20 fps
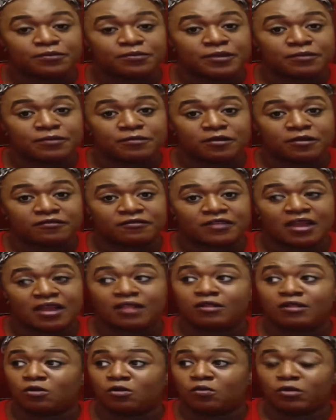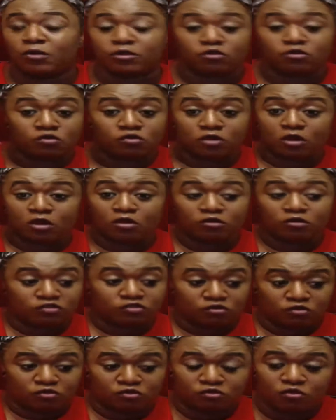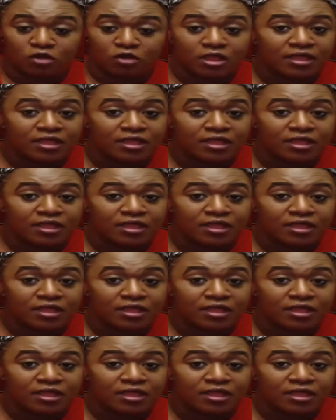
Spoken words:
people of color, when you go to